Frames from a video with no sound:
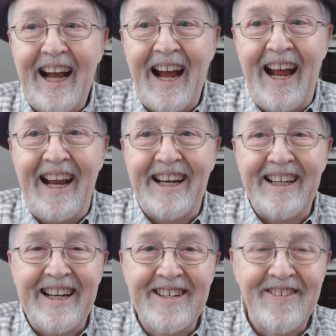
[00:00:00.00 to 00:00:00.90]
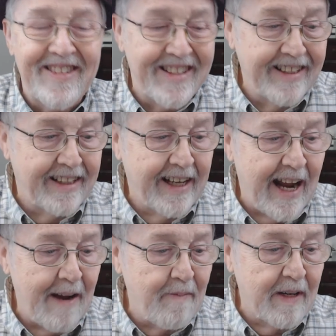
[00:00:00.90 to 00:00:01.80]
had an interesting thing
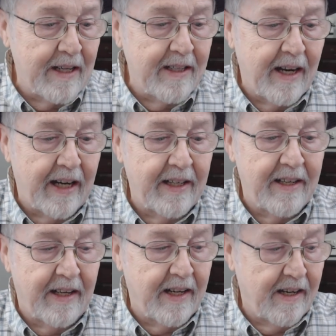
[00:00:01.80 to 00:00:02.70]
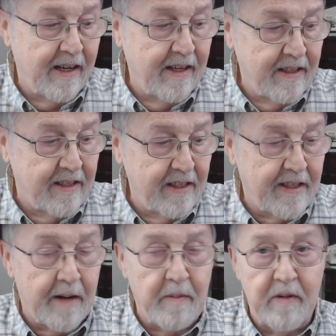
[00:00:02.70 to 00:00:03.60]
happen.
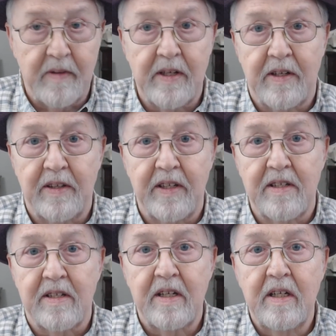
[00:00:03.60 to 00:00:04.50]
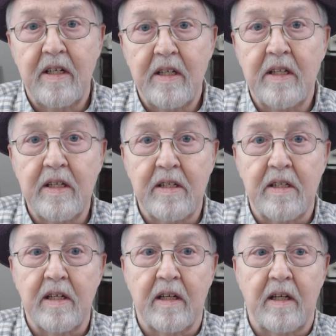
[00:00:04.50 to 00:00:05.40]
Since I moved into this
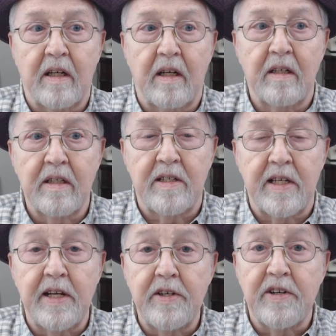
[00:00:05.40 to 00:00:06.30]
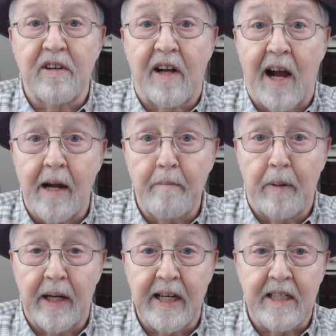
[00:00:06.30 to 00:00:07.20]
senior
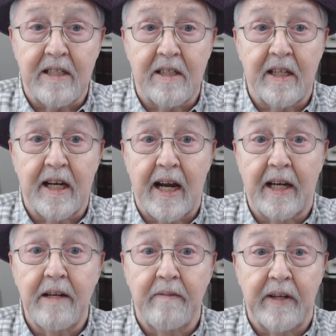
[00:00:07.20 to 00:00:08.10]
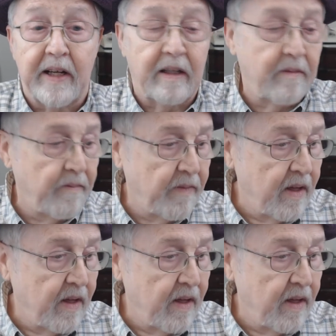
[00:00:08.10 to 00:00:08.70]
complex that I live in,